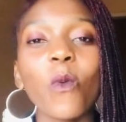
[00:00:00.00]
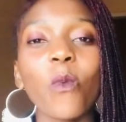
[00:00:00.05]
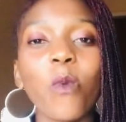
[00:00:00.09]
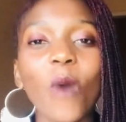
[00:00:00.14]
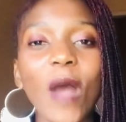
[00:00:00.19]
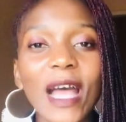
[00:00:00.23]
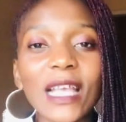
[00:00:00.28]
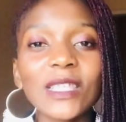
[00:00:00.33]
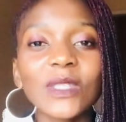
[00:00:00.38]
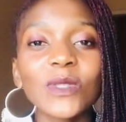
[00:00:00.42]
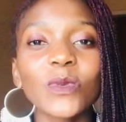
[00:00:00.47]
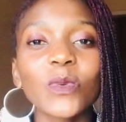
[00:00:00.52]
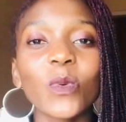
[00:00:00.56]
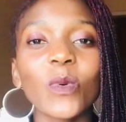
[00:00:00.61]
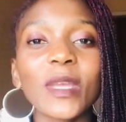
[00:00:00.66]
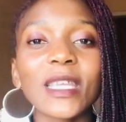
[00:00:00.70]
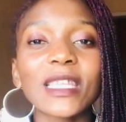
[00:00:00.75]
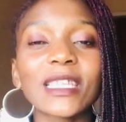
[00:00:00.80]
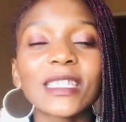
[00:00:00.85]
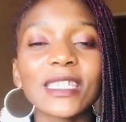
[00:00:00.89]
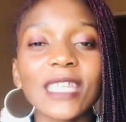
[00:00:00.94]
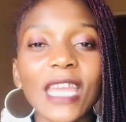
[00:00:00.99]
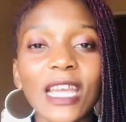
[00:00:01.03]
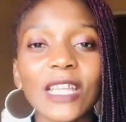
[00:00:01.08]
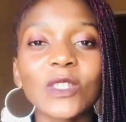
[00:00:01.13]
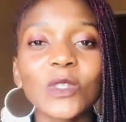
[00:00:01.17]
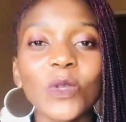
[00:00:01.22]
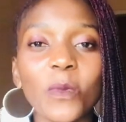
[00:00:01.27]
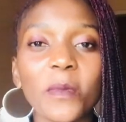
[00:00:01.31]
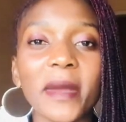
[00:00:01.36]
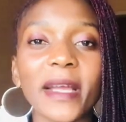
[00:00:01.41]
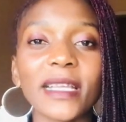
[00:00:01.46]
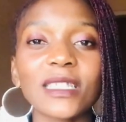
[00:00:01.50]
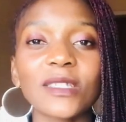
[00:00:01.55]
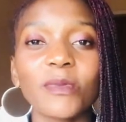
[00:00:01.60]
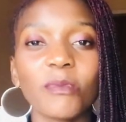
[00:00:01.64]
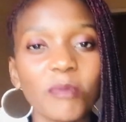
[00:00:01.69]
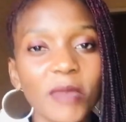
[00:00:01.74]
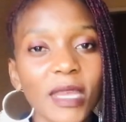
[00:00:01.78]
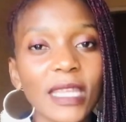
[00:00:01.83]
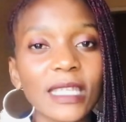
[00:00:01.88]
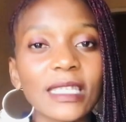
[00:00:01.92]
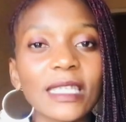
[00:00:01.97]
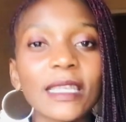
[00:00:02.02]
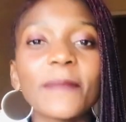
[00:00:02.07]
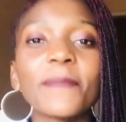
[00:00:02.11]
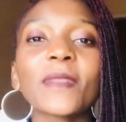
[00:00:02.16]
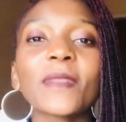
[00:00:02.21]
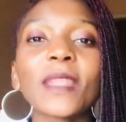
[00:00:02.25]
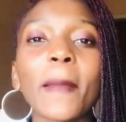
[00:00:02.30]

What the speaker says: Once we take too much meat,